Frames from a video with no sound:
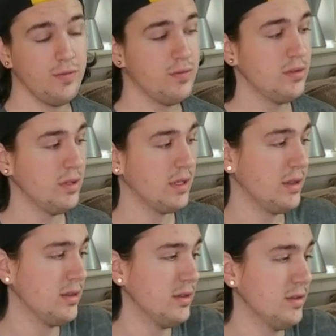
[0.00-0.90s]
It's like
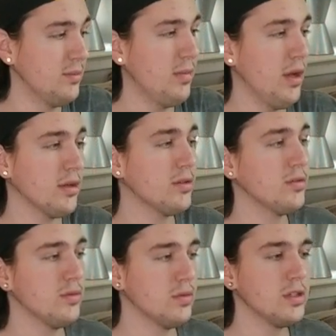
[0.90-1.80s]
this box,
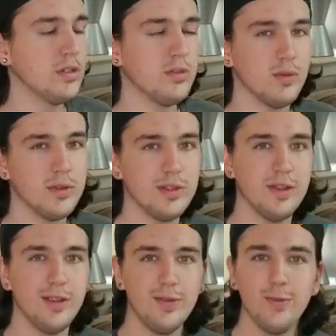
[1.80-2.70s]
which is what
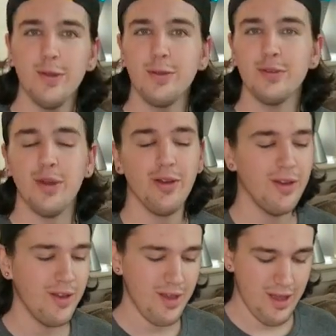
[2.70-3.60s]
today's video is about.
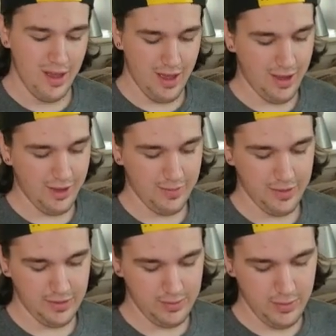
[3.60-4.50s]

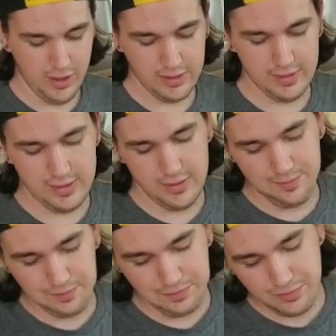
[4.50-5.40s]
This box
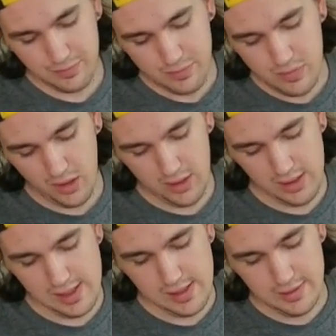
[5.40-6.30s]

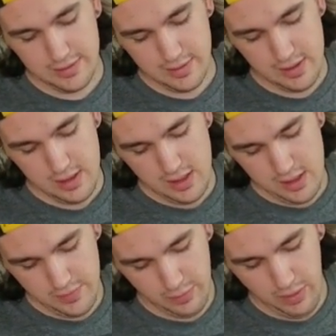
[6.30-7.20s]
is,
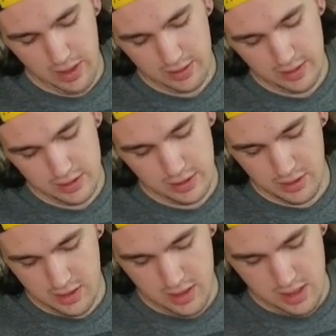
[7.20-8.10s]
if you pay
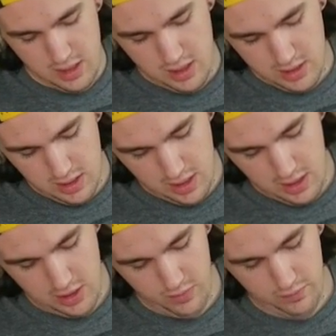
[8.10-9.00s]
attention,
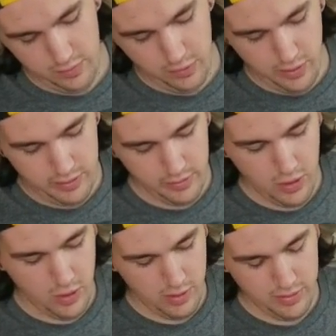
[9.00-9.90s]
from Aquarium
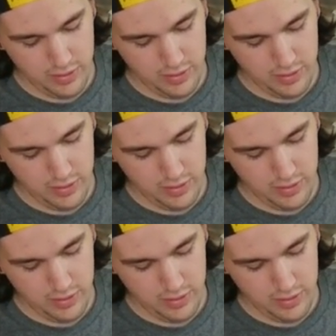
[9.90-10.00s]
Co-op.